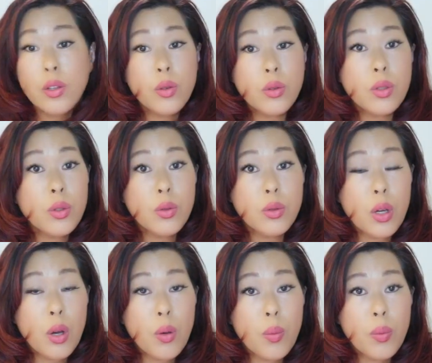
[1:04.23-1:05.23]
you do
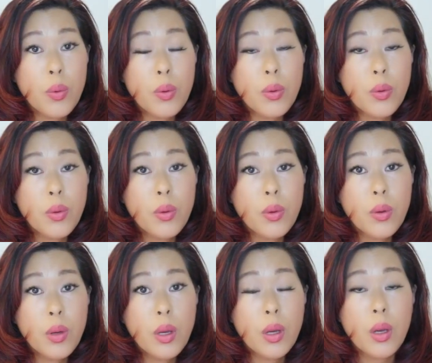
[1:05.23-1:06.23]
dope.
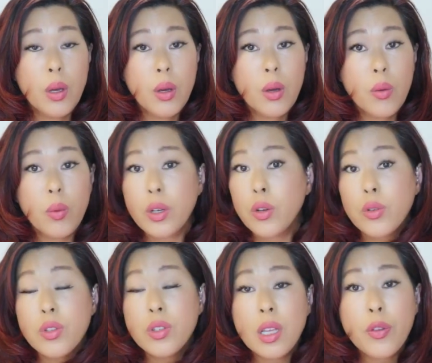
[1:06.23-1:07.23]
When you're
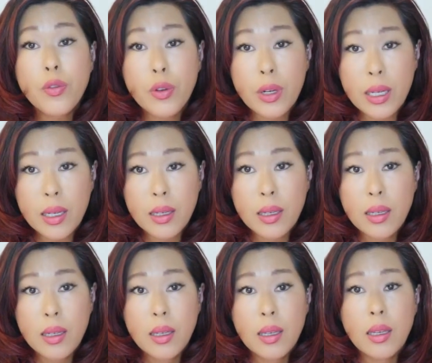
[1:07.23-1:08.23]
suffering,
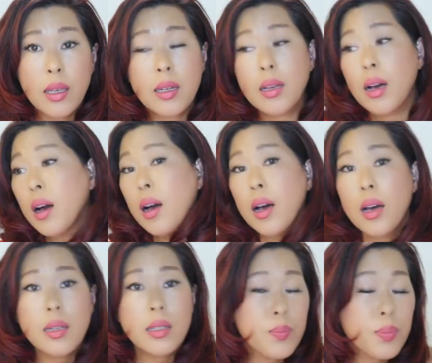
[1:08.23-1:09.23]
and
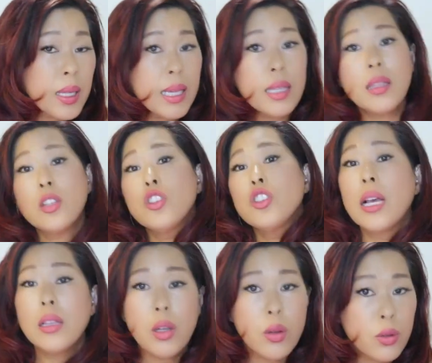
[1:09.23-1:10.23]
God is playing the
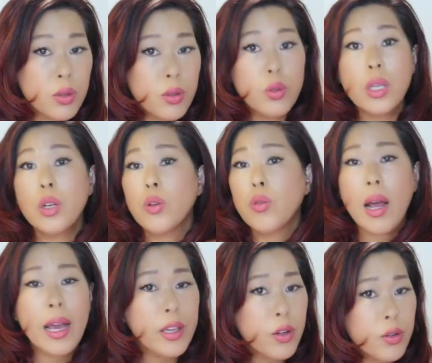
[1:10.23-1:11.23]
cello so you can
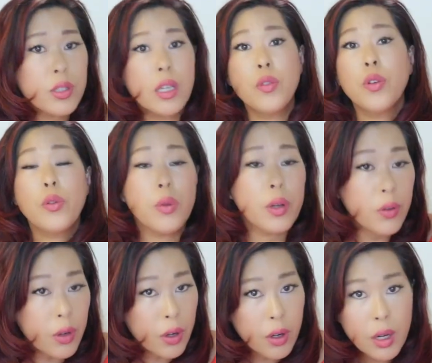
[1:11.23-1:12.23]
cry yourself a
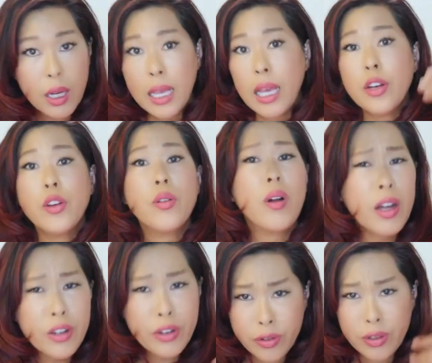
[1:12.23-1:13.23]
river, and you're
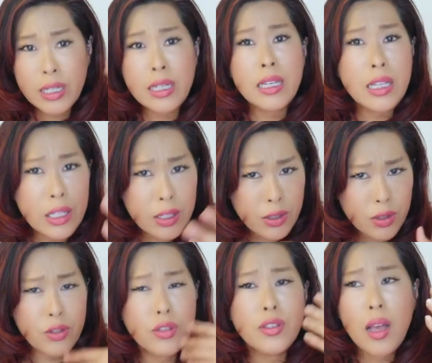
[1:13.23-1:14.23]
on your knees, you're
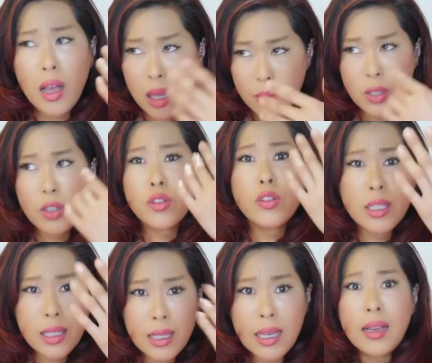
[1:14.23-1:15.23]
sobbing, you're
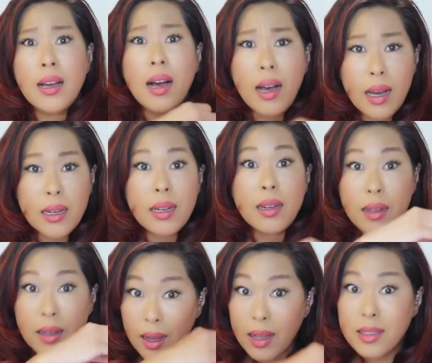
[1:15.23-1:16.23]
looking at God, and
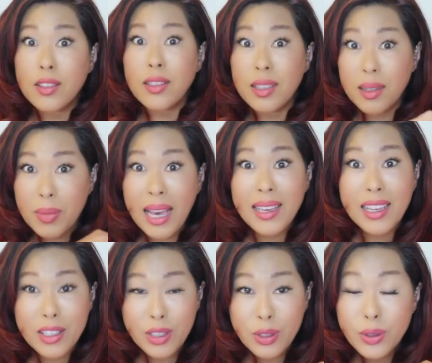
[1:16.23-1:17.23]
God's looking back
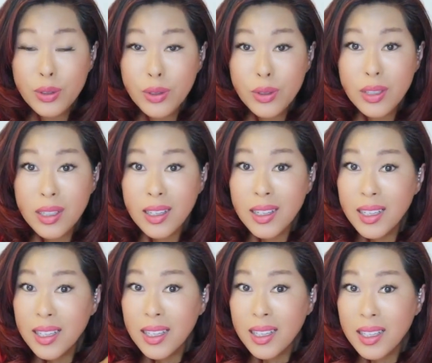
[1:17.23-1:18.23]
at you.
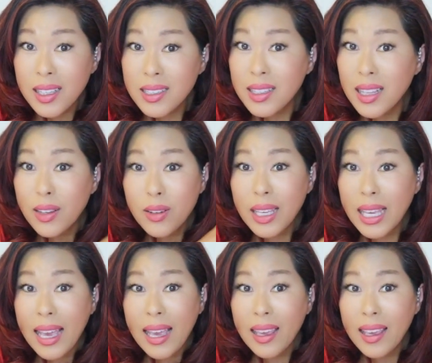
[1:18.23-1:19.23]
He's like,
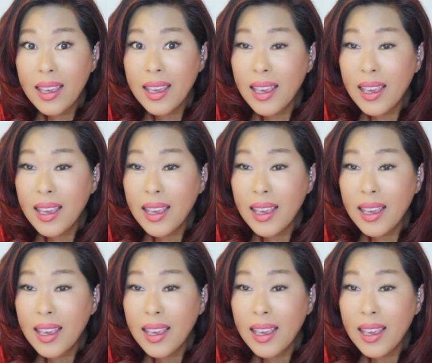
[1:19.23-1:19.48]
okay,